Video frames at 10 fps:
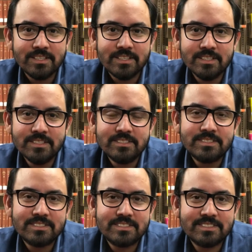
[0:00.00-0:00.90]
and you
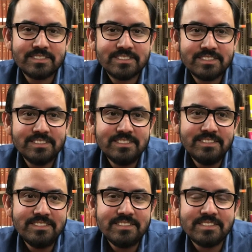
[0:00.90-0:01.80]
have a
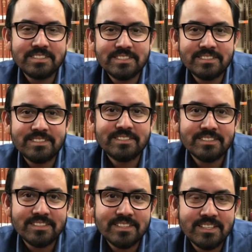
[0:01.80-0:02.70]
last comment to tell